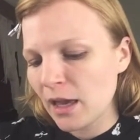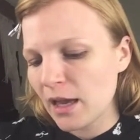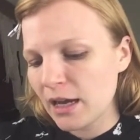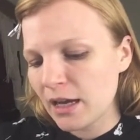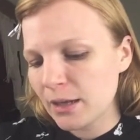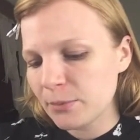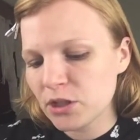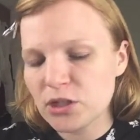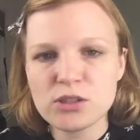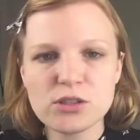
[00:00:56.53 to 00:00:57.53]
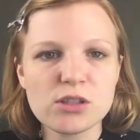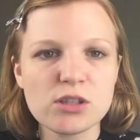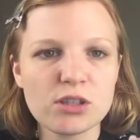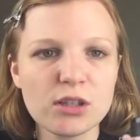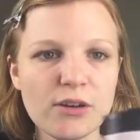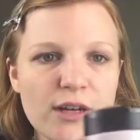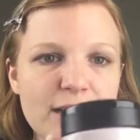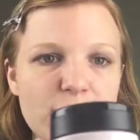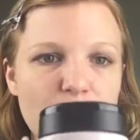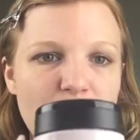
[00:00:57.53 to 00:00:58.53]
I'm going to use the
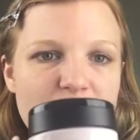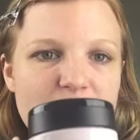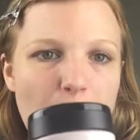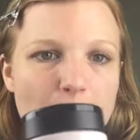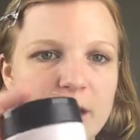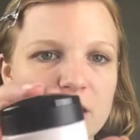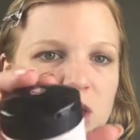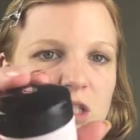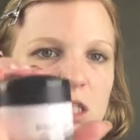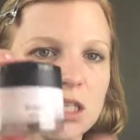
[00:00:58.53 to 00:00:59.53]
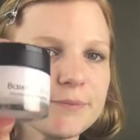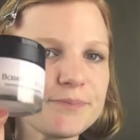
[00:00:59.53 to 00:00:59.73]
L'Oreal Base Magique